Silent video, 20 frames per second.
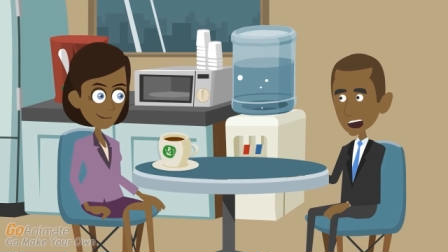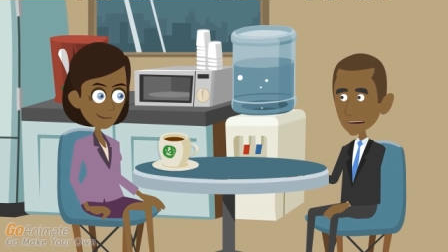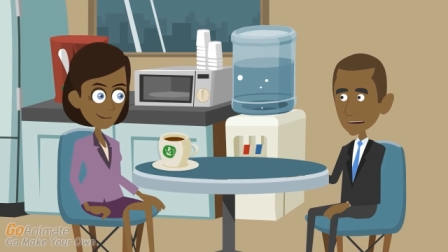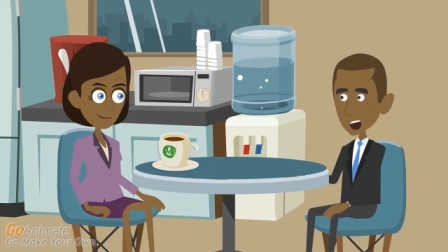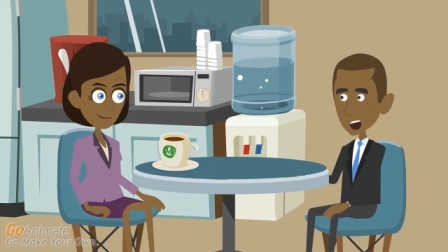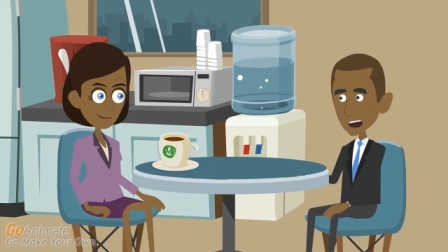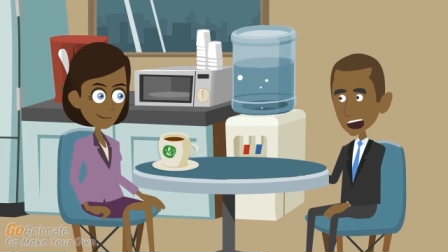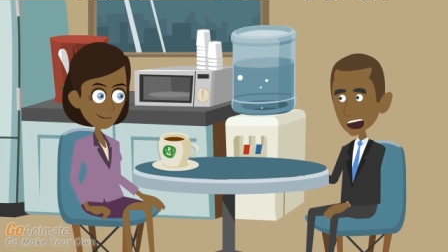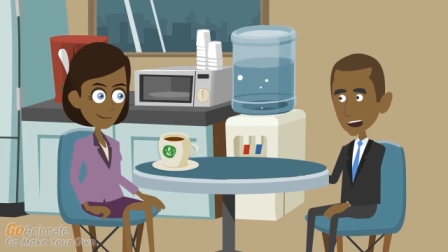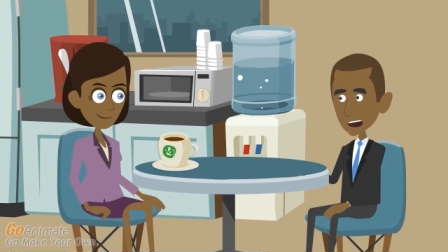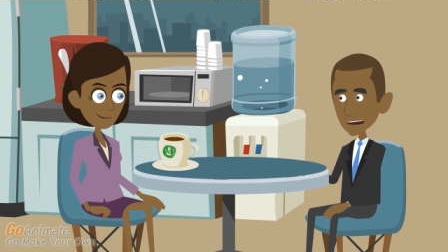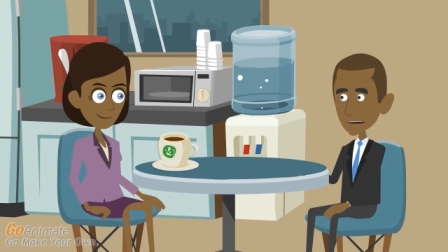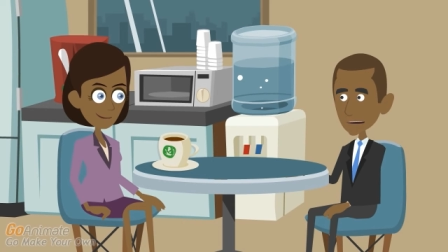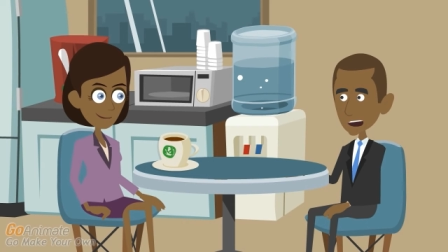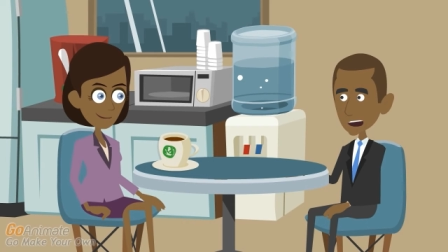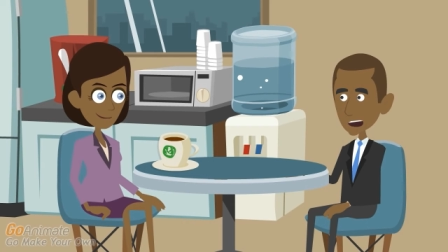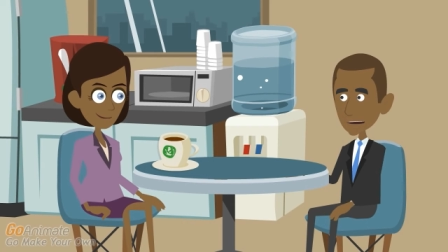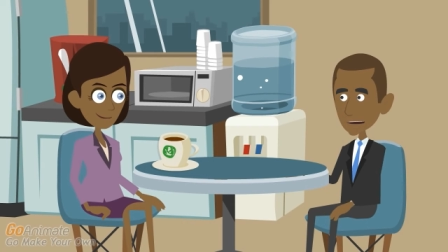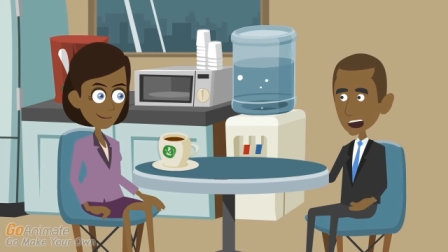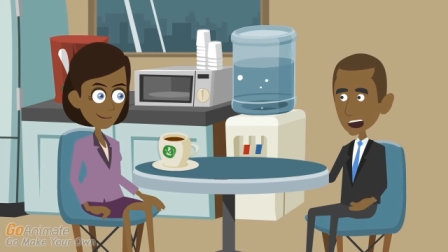ad for
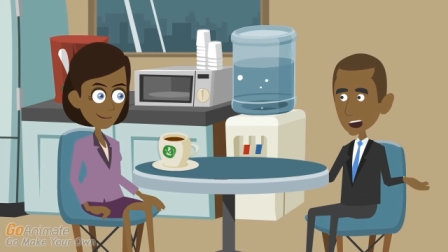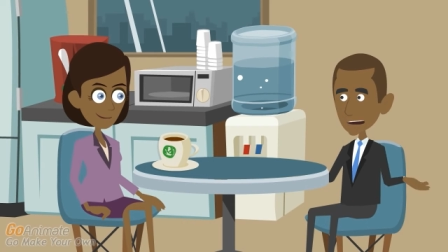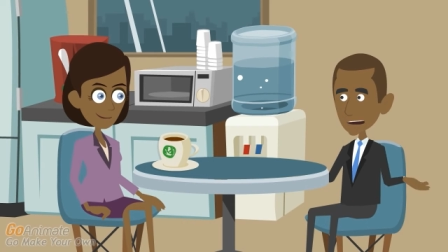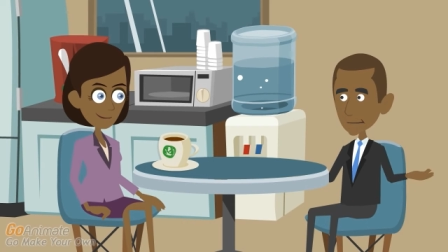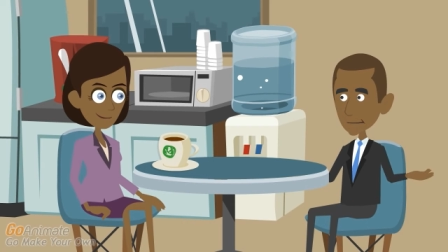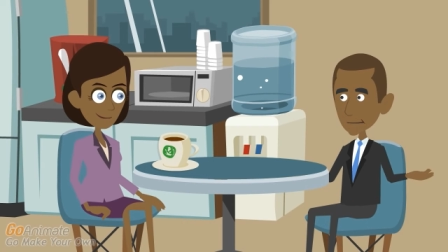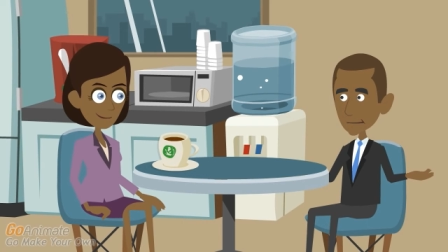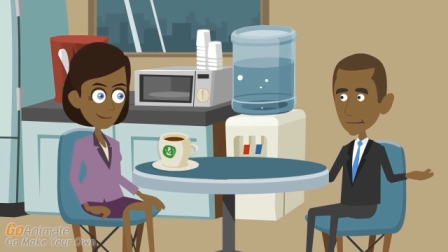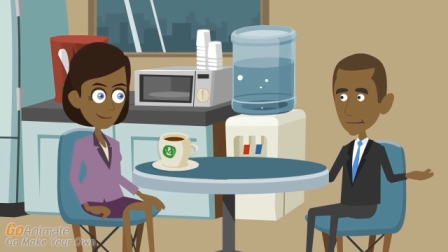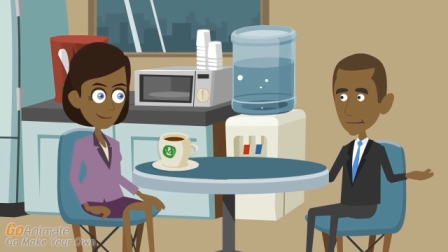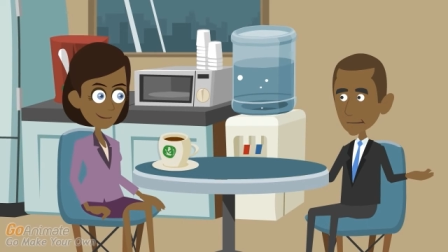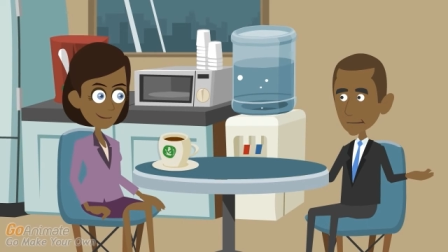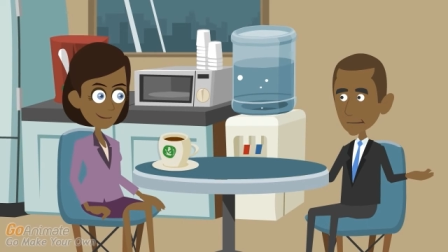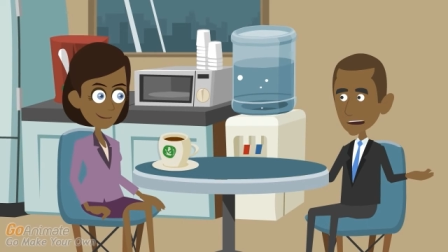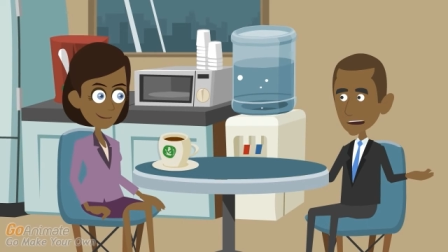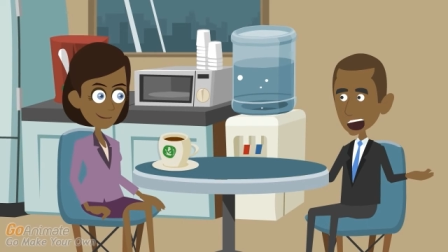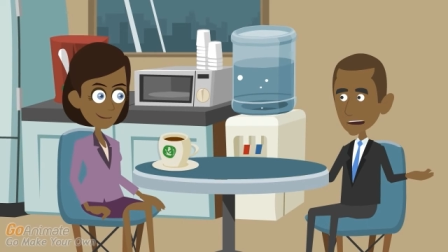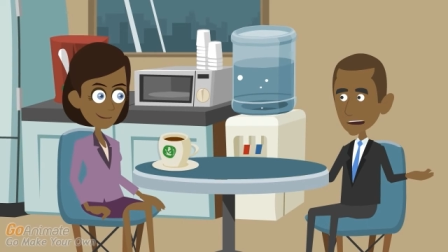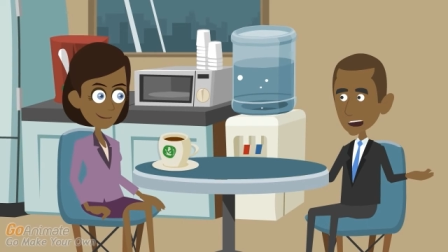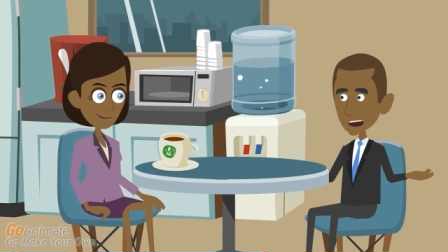Facebook and Twitter.
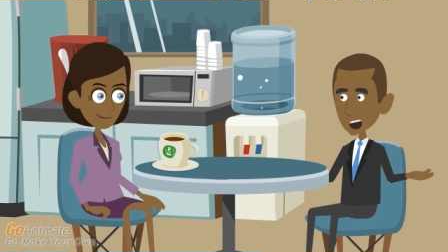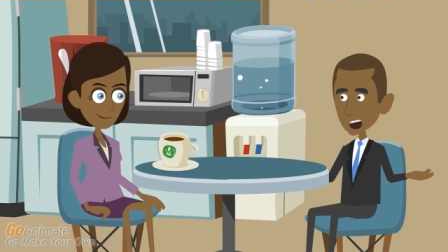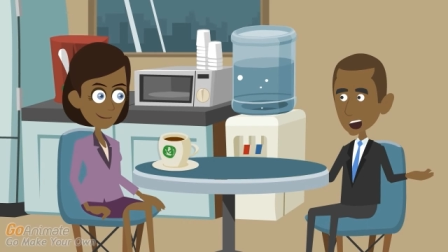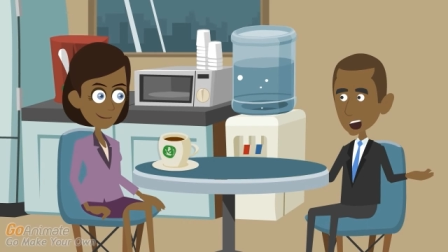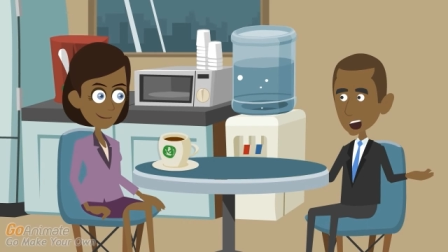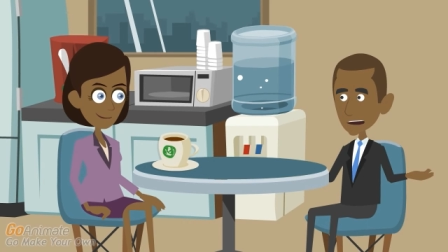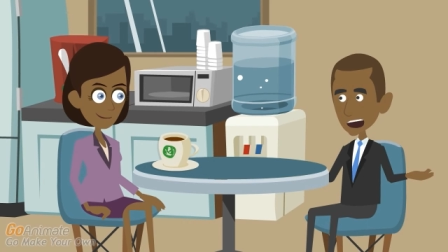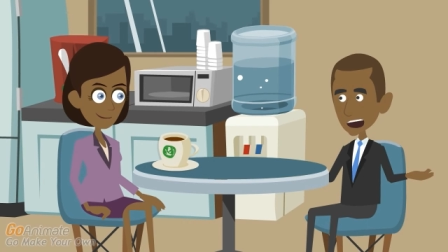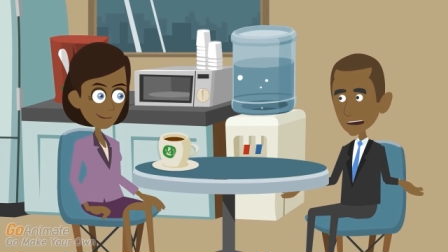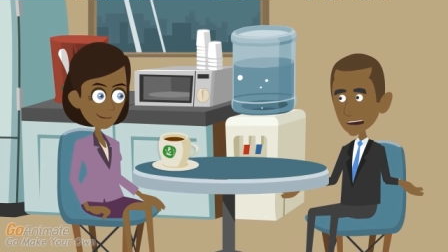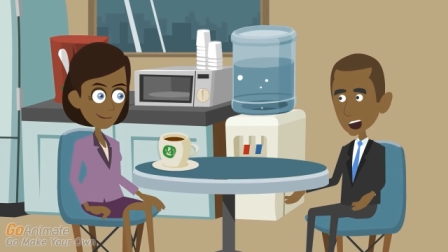Username is